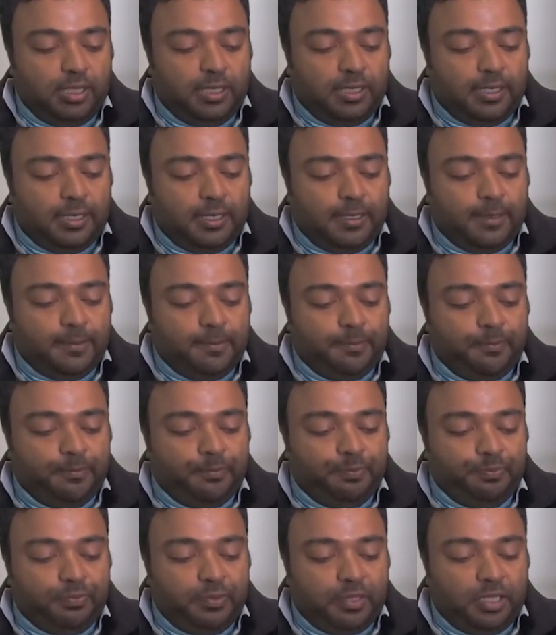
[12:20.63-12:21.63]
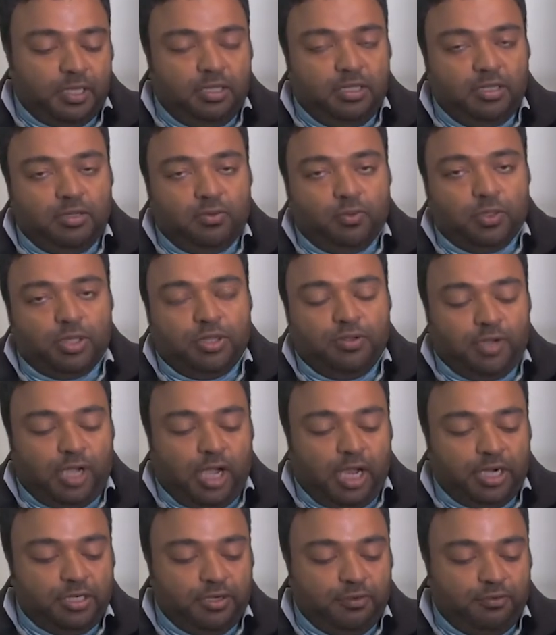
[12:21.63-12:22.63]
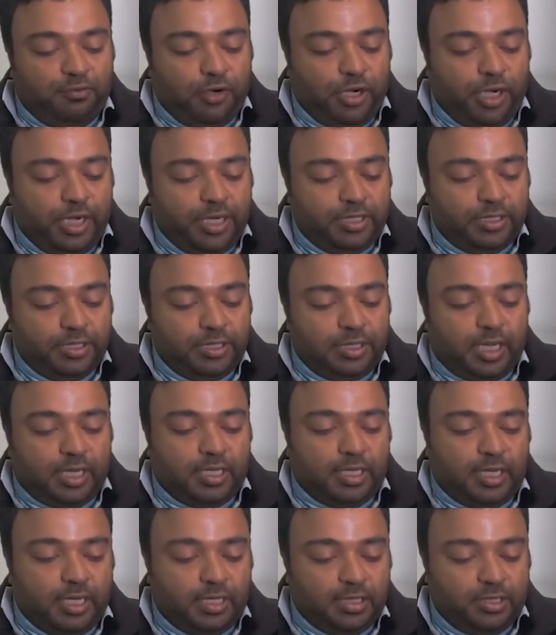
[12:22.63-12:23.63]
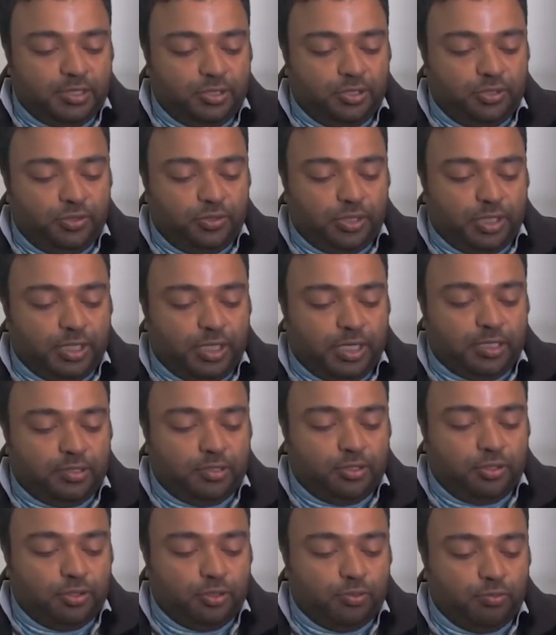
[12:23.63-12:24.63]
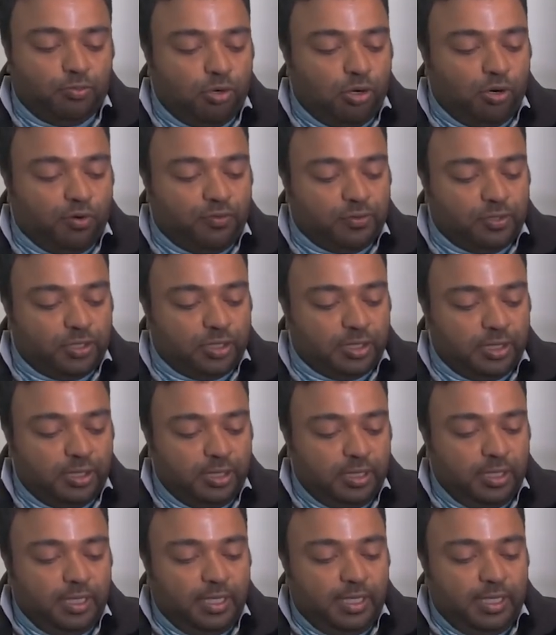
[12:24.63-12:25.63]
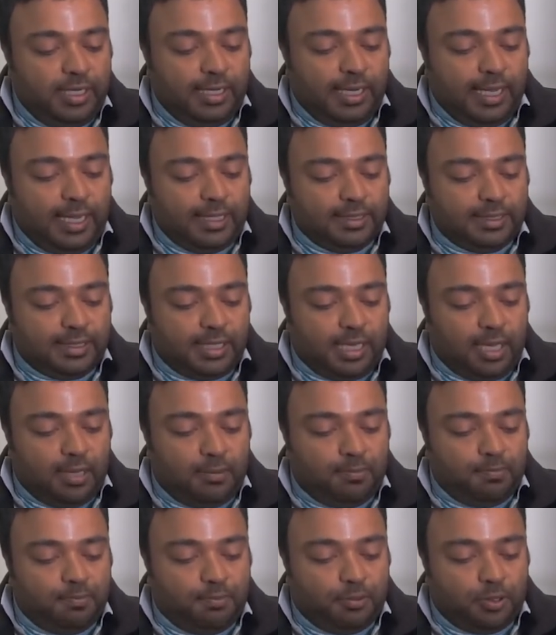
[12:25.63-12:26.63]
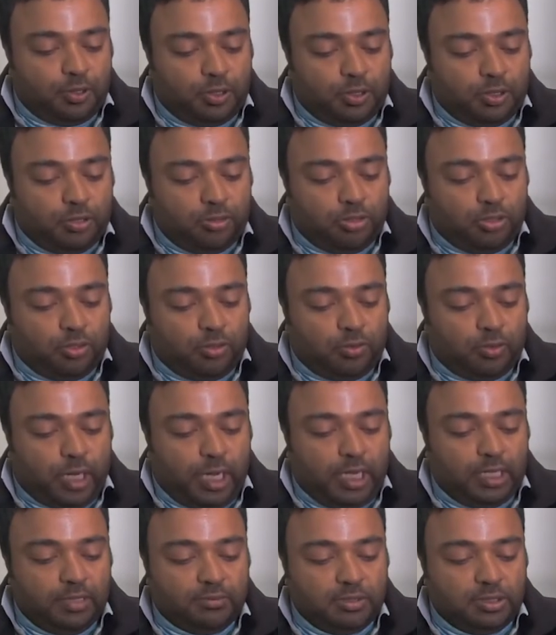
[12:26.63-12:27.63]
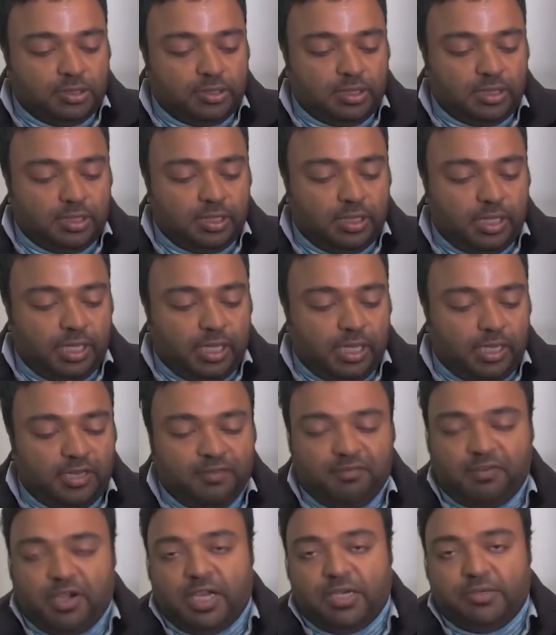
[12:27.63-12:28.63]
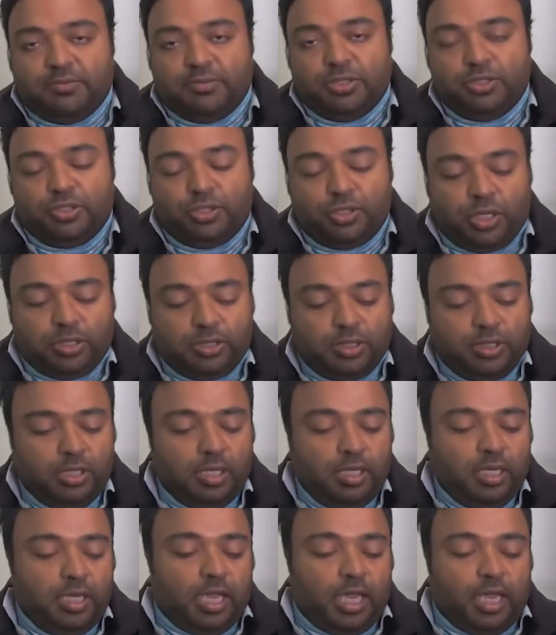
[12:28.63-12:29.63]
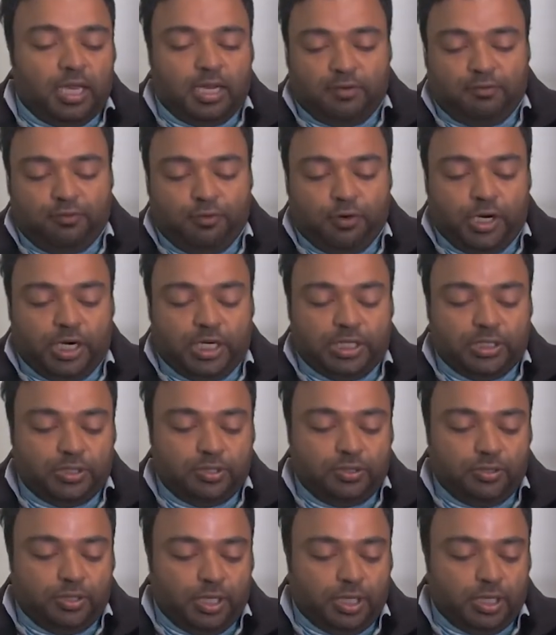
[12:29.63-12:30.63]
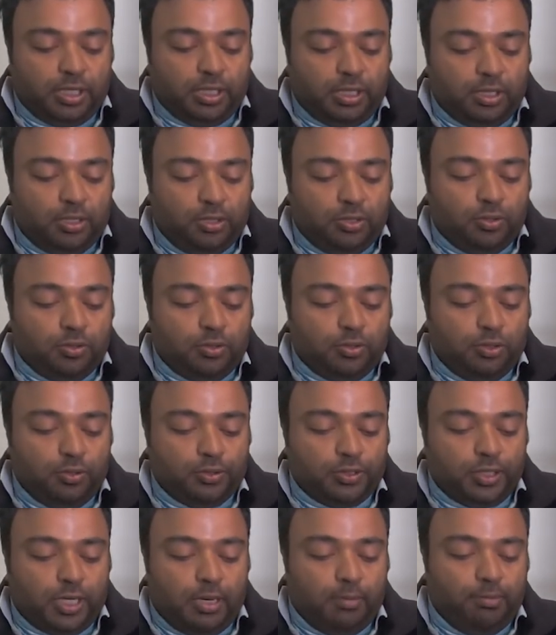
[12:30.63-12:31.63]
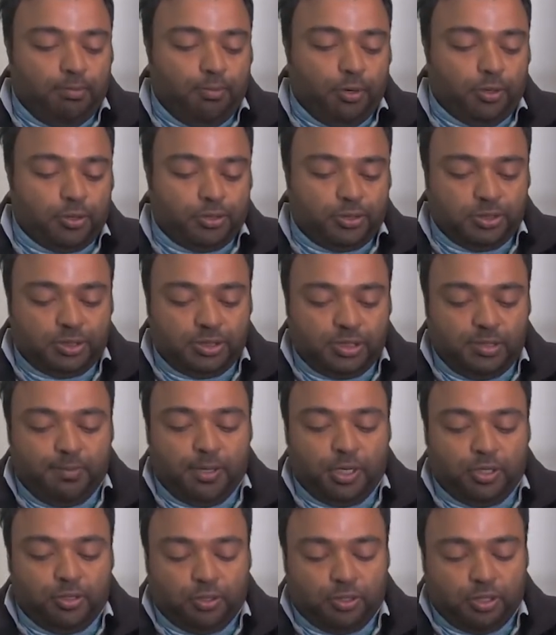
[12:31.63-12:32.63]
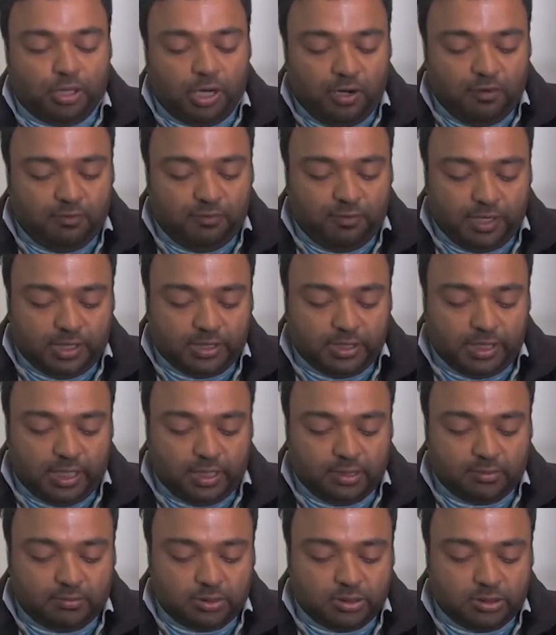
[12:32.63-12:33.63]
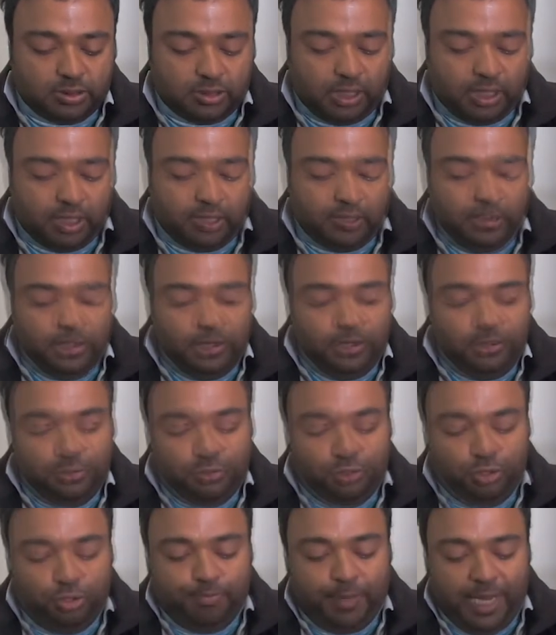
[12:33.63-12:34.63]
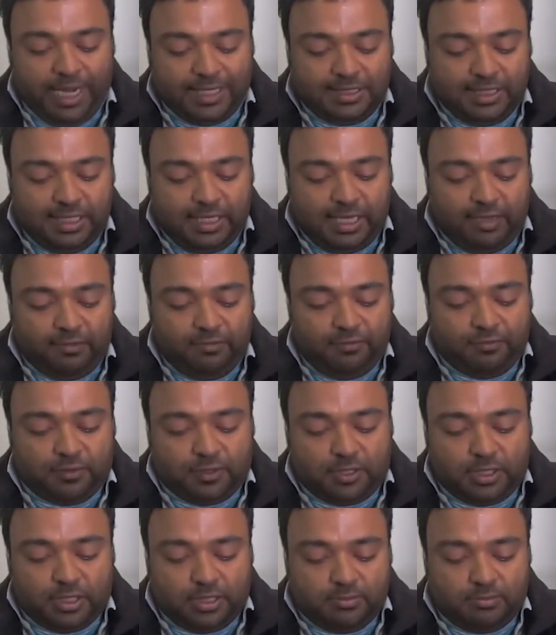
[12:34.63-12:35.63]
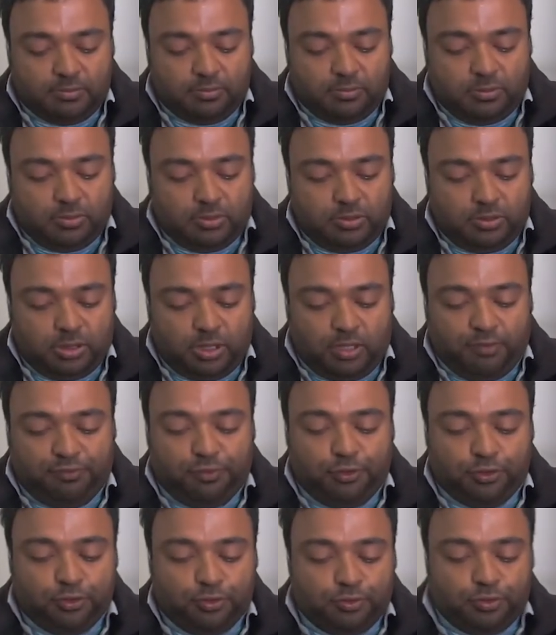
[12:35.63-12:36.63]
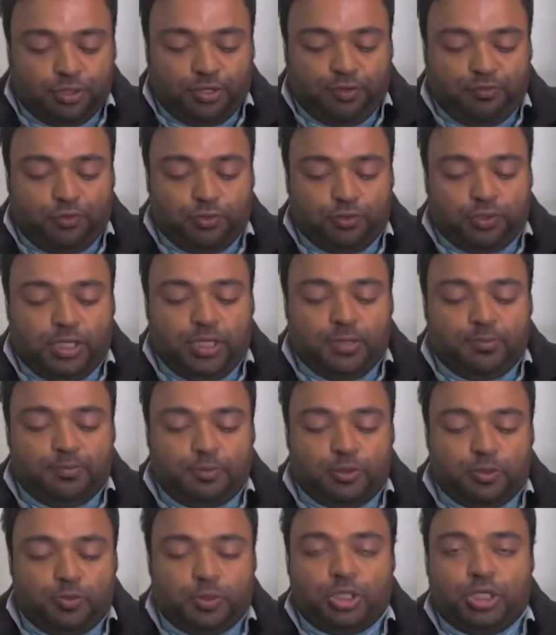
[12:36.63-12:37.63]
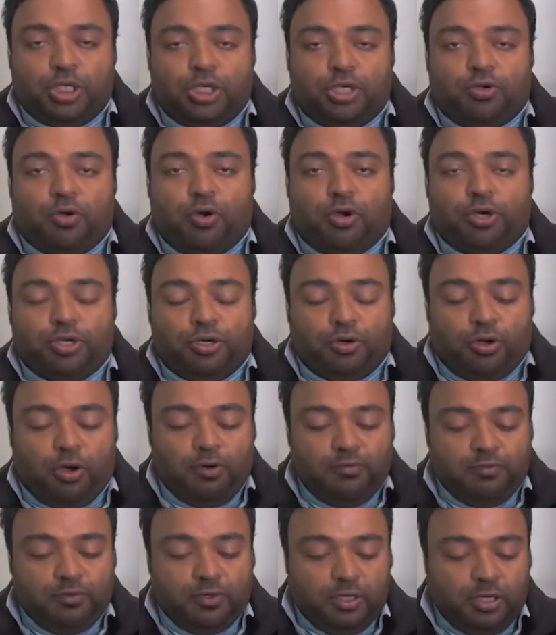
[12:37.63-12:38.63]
With the 100-400, at 100 you can get more of the landscape, animals in their environment shot, and at 400 you're getting closer up portraits, depending on how far the animals are. Good battery life, if you keep switching it on and off.